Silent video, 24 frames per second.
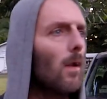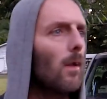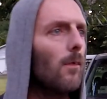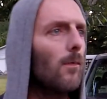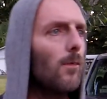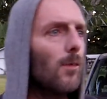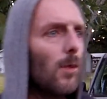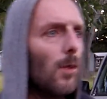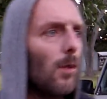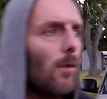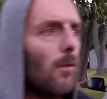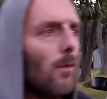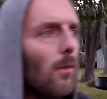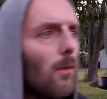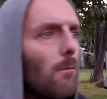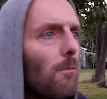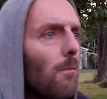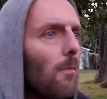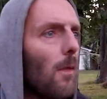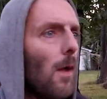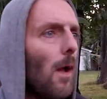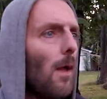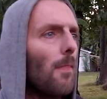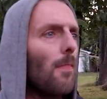Just
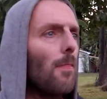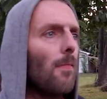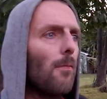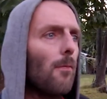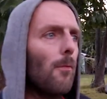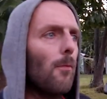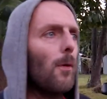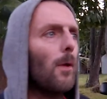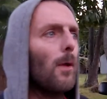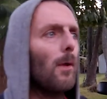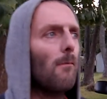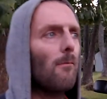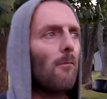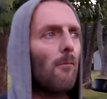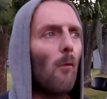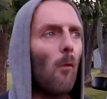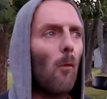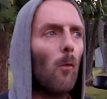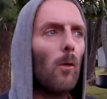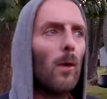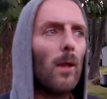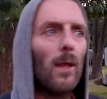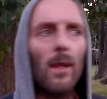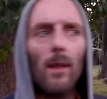a
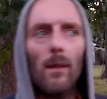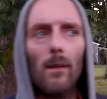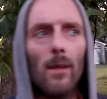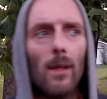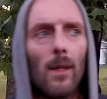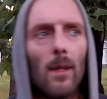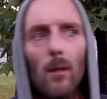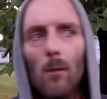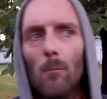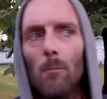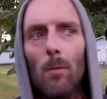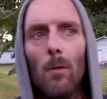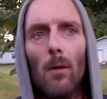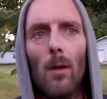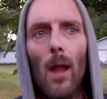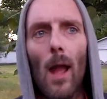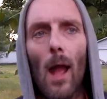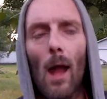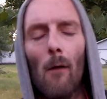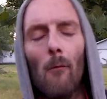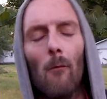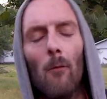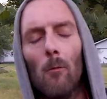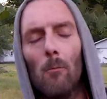340 liter per
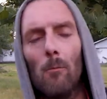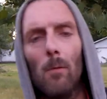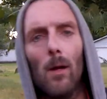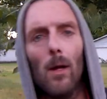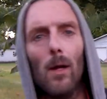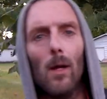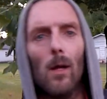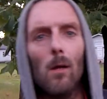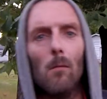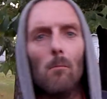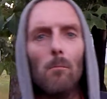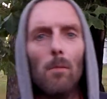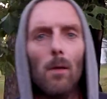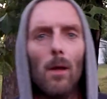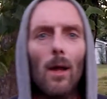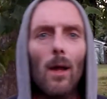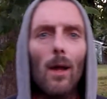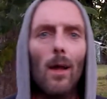hour pump.